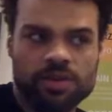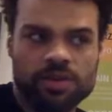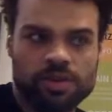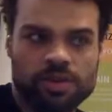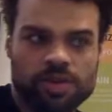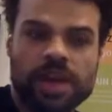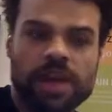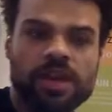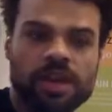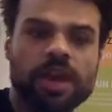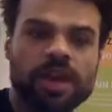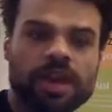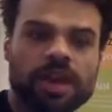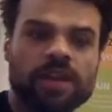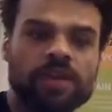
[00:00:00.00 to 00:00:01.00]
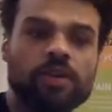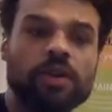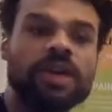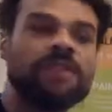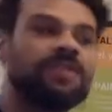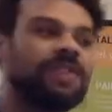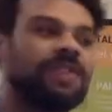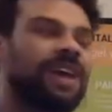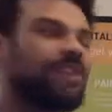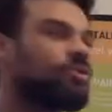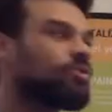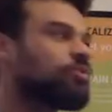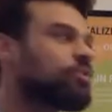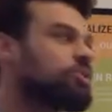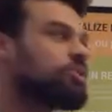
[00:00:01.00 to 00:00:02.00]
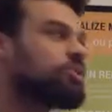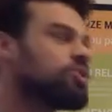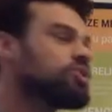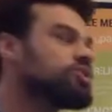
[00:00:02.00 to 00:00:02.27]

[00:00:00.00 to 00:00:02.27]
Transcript: Yeah, okay, cool. Either that, or what you could